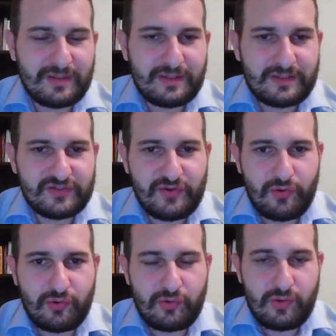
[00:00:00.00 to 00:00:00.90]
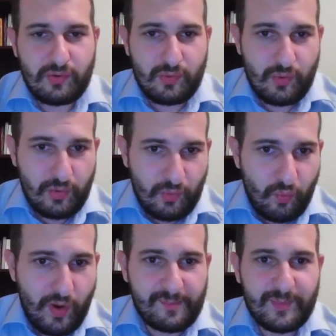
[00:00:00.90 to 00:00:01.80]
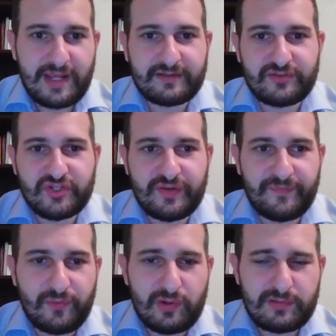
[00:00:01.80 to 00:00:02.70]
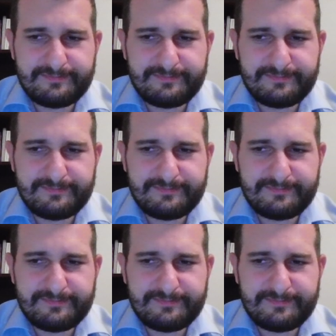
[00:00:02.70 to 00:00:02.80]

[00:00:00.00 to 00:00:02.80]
So white played g4